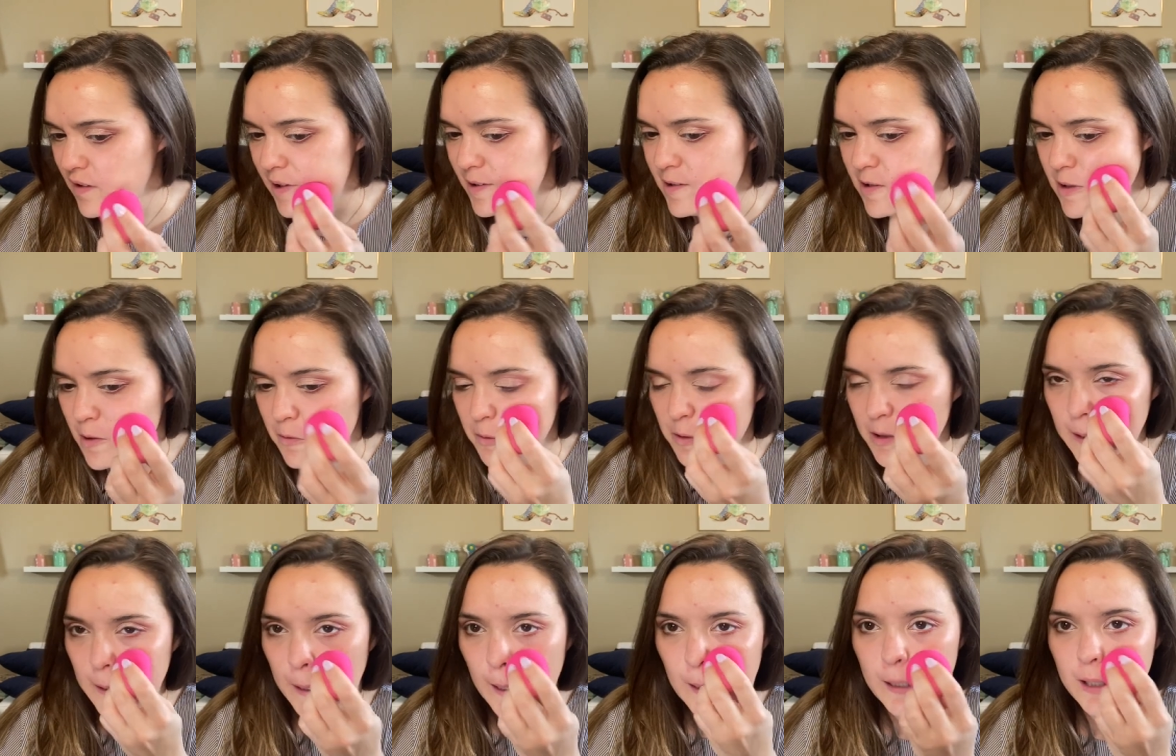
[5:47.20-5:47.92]
don't
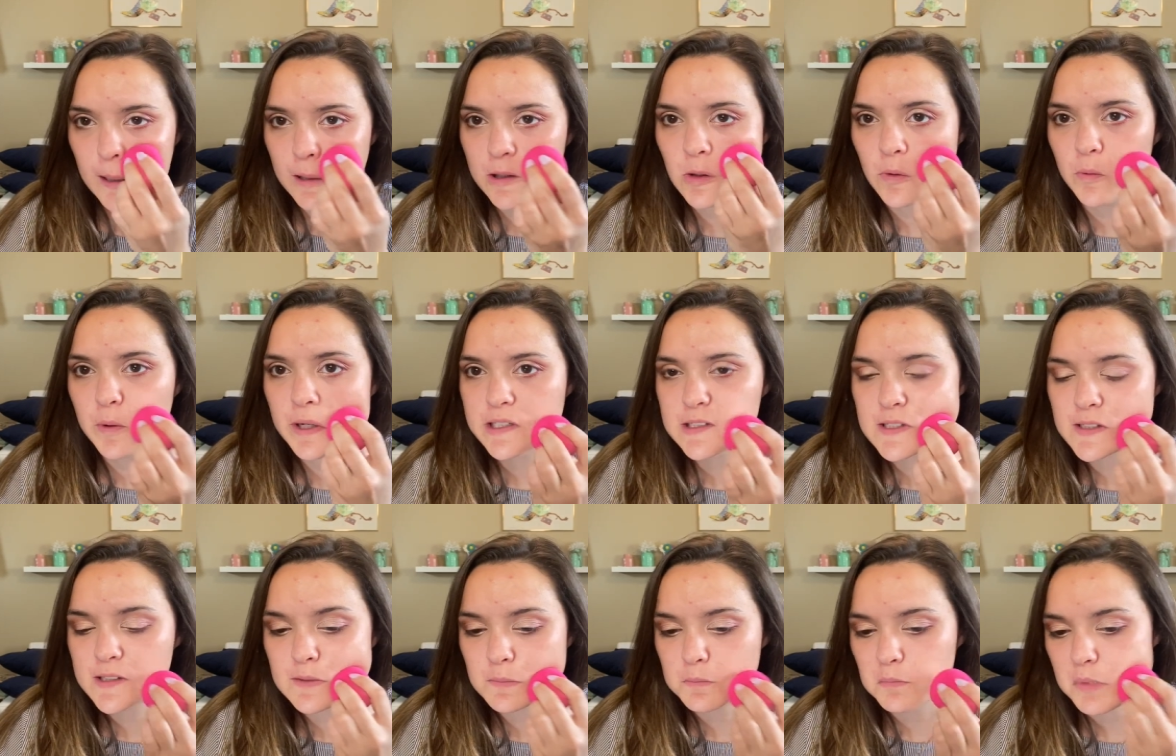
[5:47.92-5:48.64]
think I like the way it
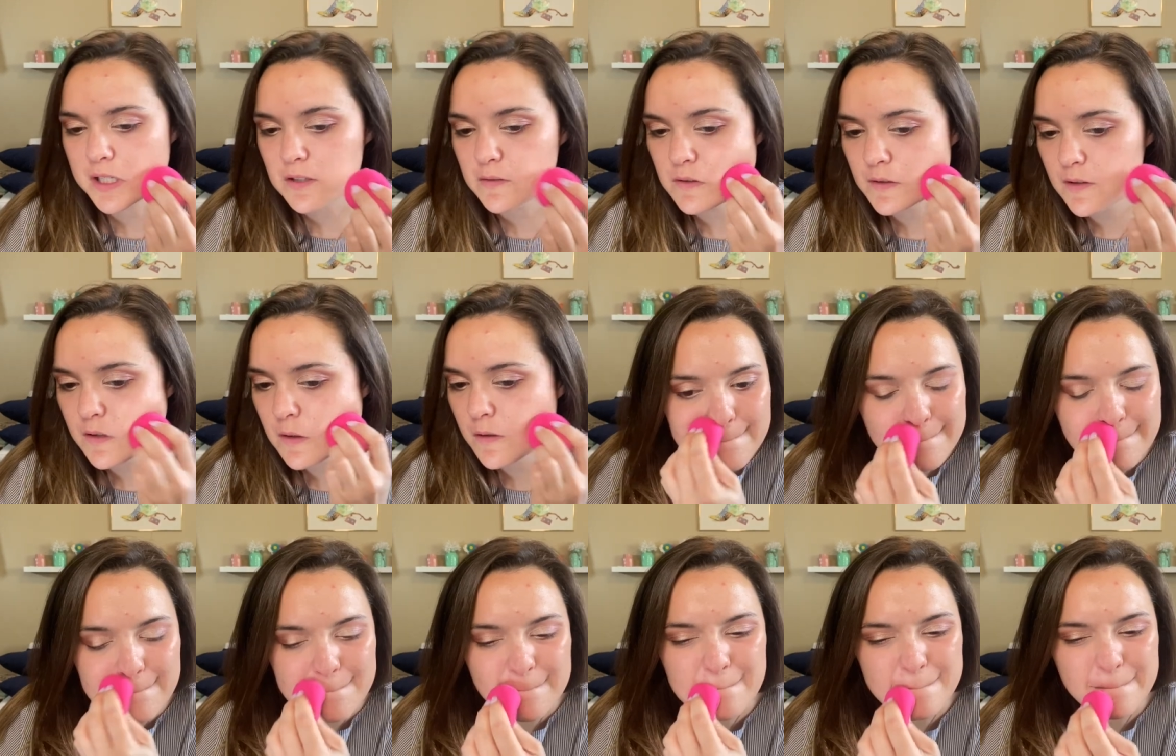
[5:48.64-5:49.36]
smells.
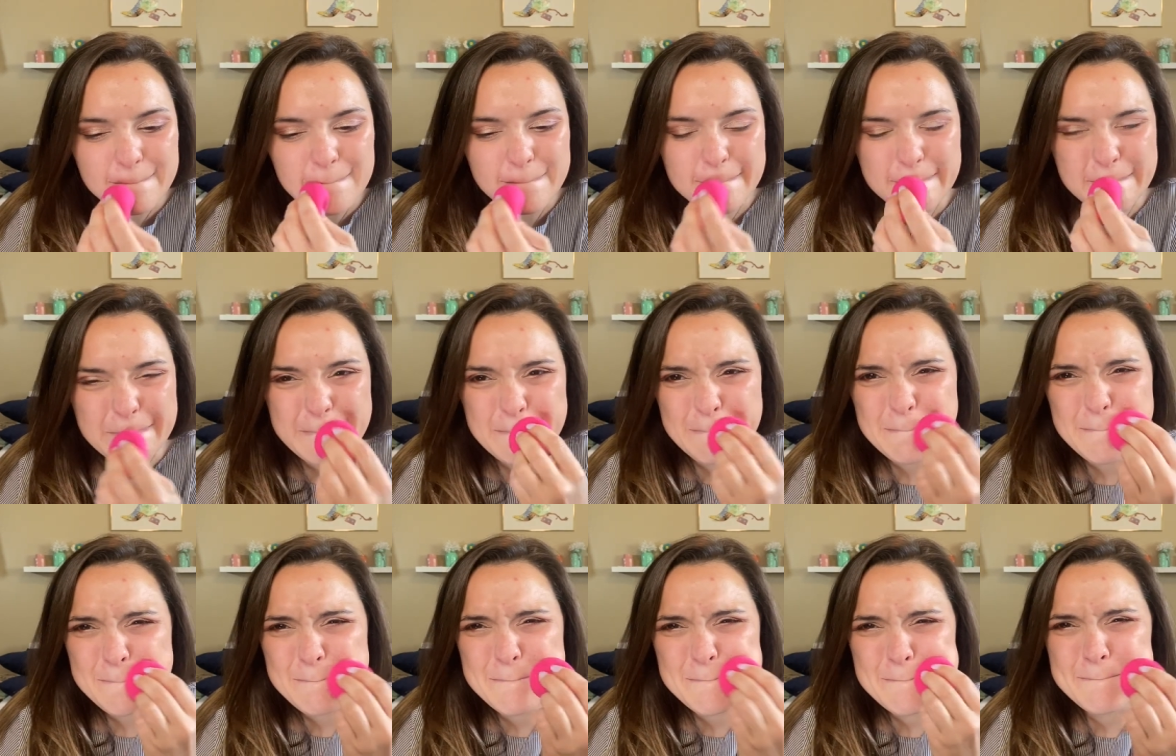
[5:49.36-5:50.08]

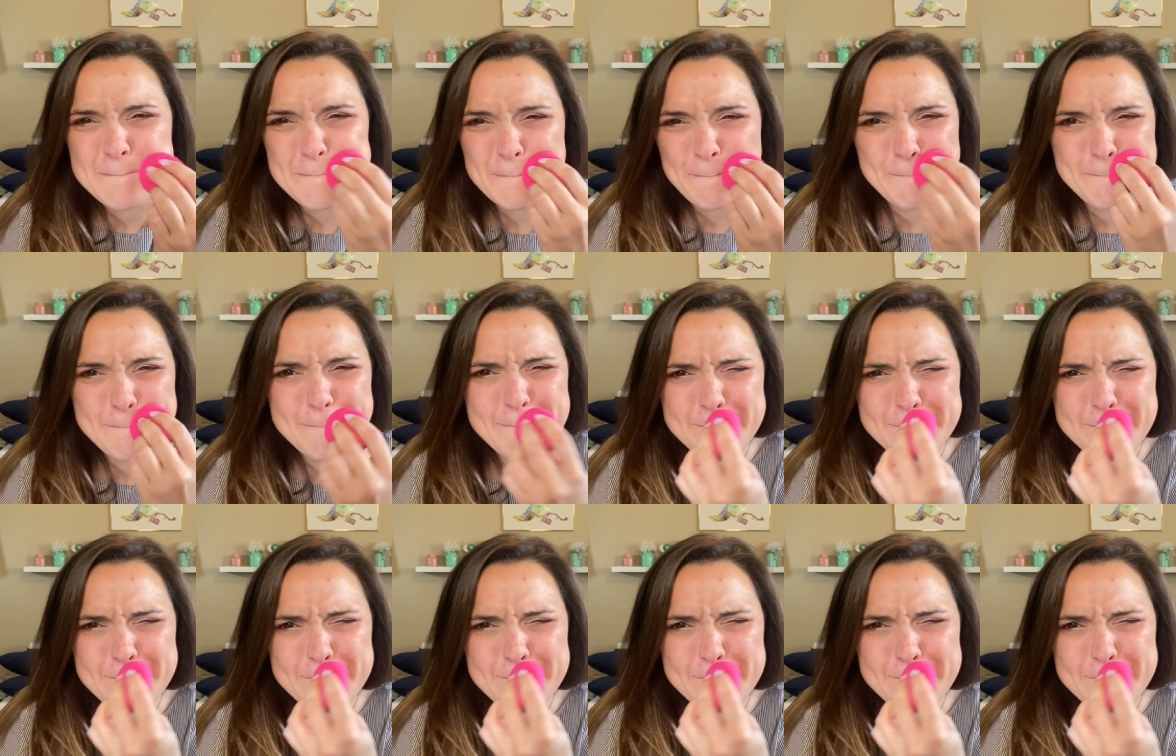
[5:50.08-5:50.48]
Mmm.